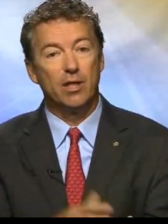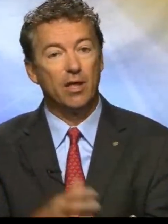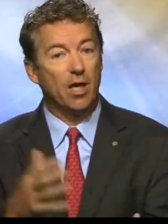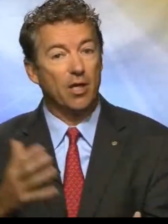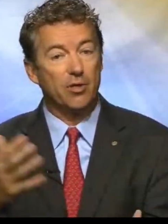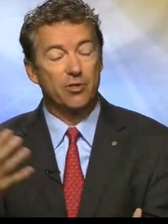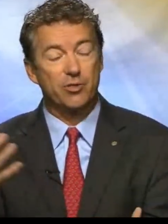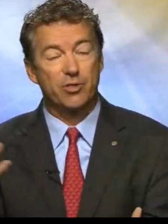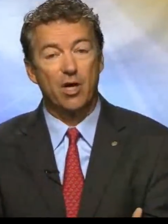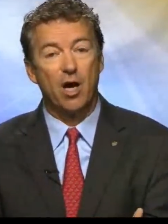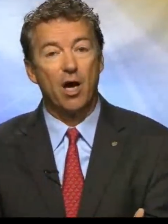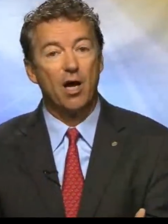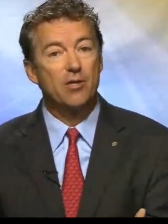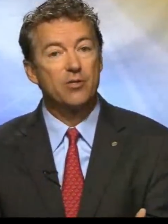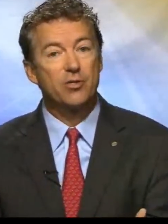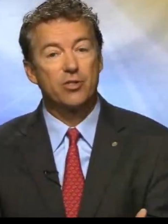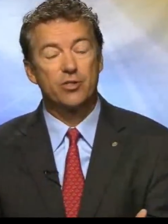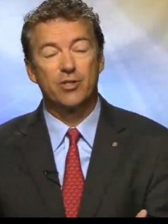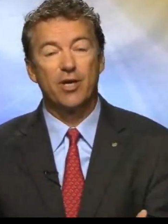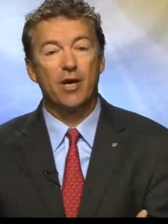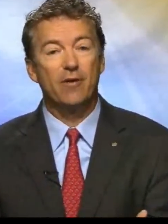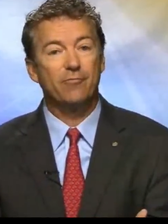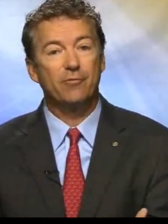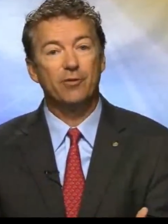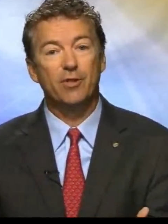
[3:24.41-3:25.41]
Assad's
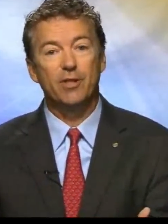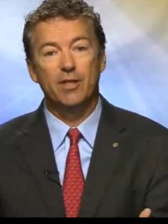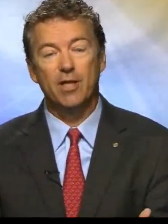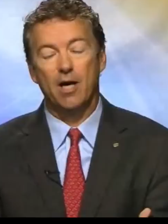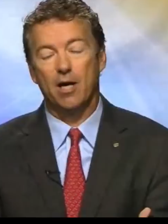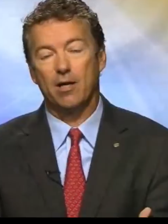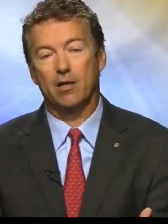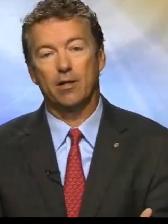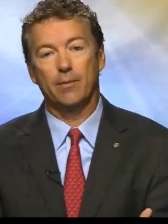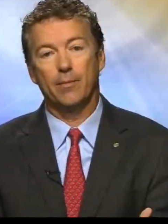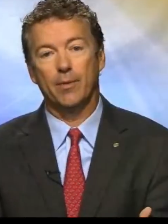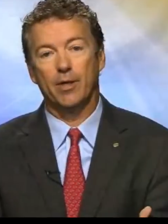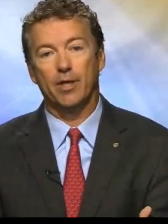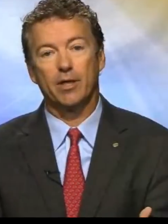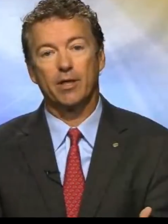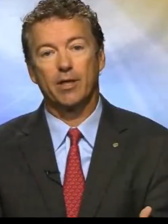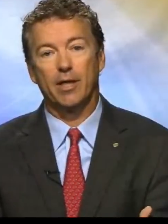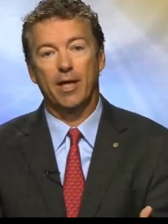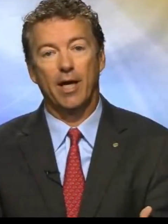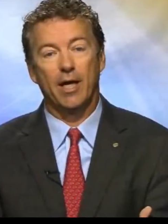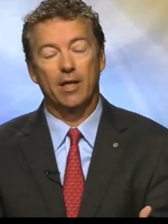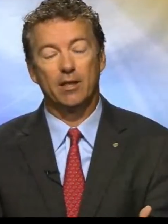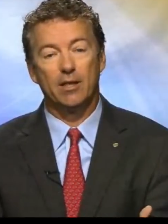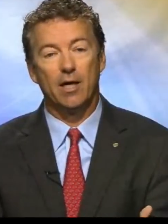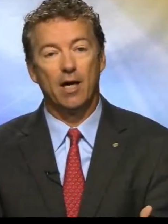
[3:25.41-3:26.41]
definitely not an
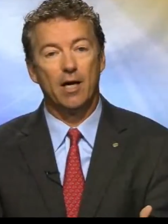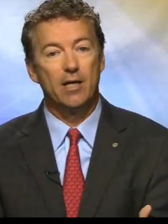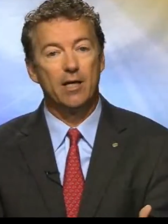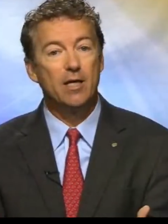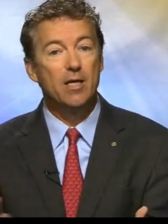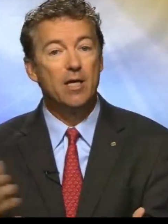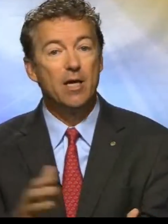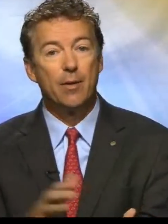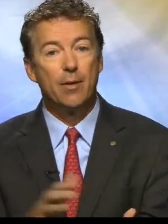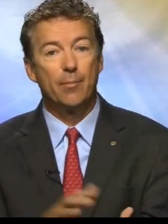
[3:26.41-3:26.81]
American ally,